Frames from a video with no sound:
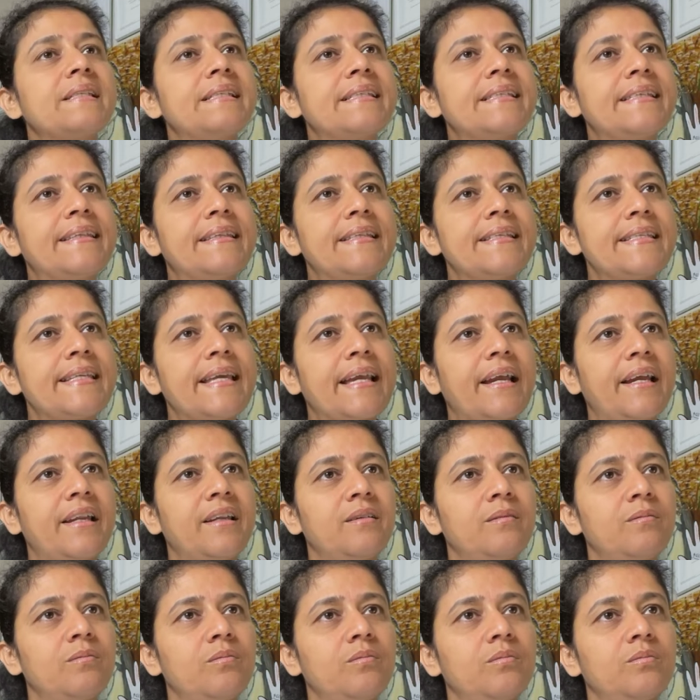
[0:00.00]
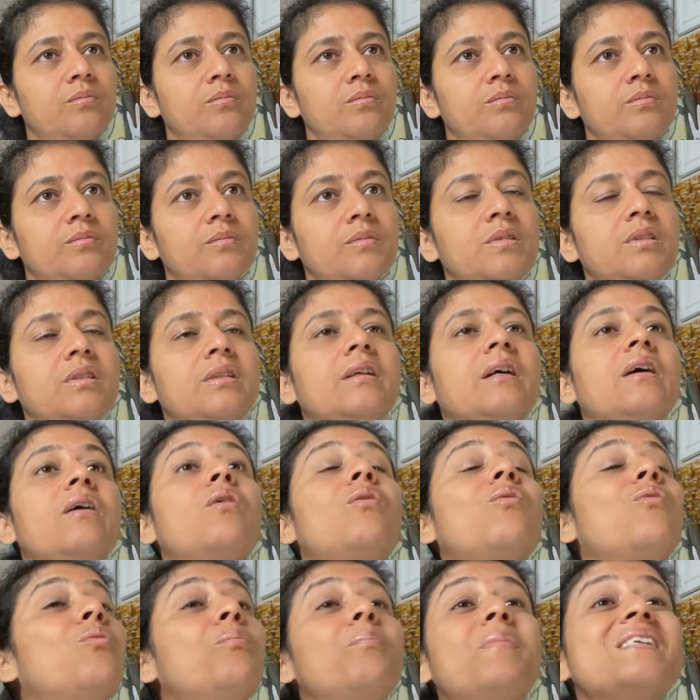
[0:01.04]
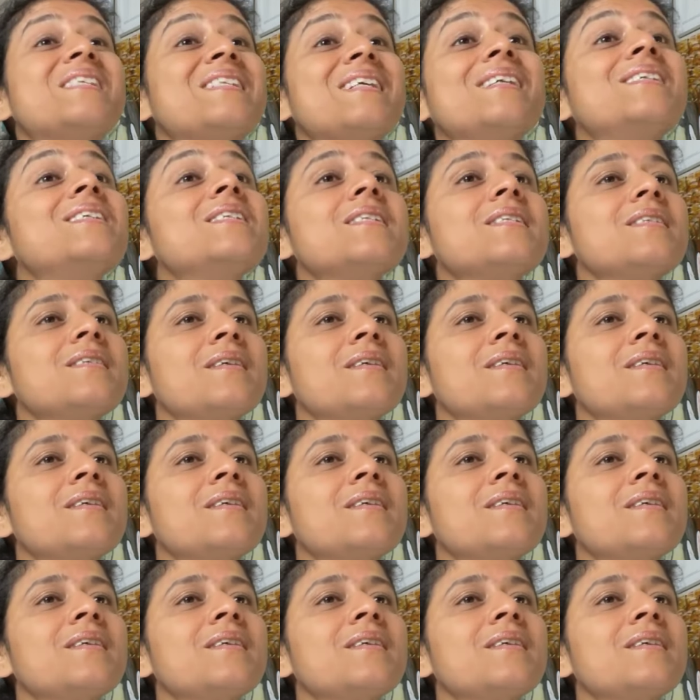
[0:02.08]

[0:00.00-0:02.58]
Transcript: in the second? Muscles?